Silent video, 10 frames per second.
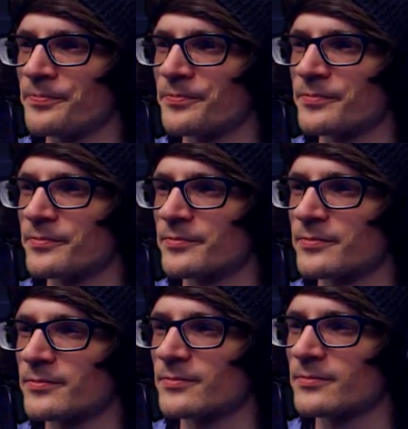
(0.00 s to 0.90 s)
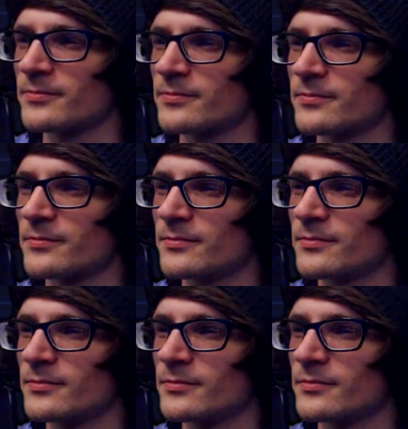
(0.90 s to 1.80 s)

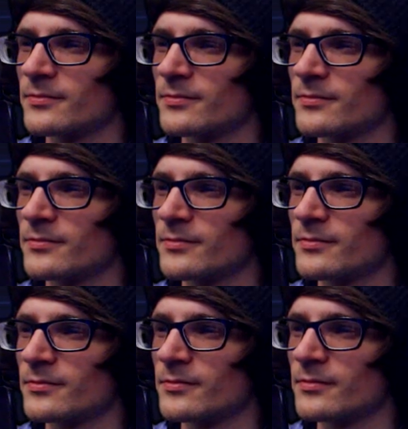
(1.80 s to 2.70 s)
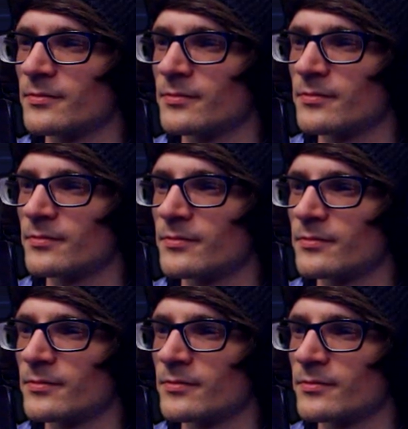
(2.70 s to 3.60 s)

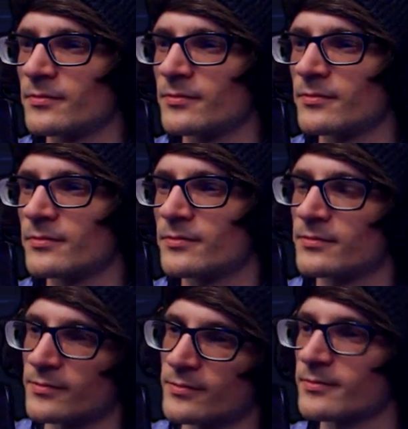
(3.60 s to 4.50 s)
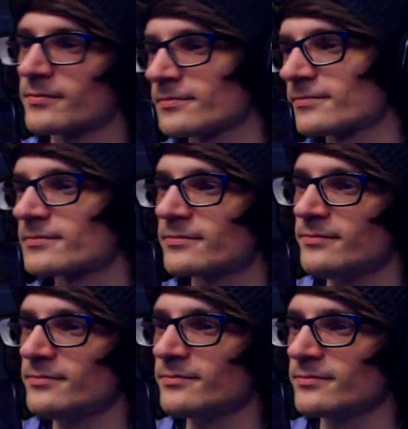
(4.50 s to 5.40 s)

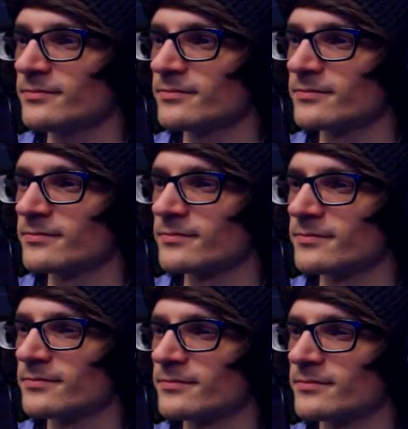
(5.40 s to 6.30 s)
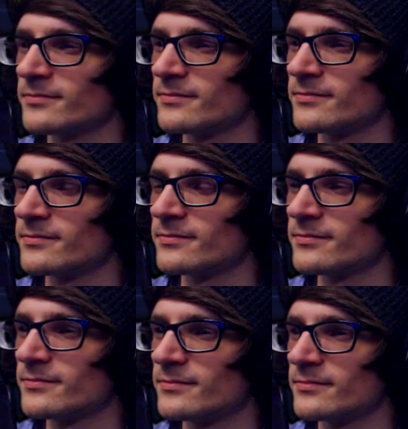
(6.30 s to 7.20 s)

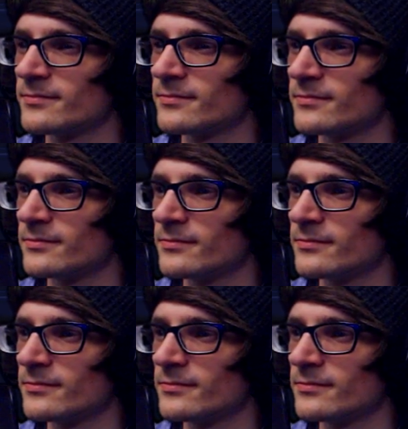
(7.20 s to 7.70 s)
(no one is talking)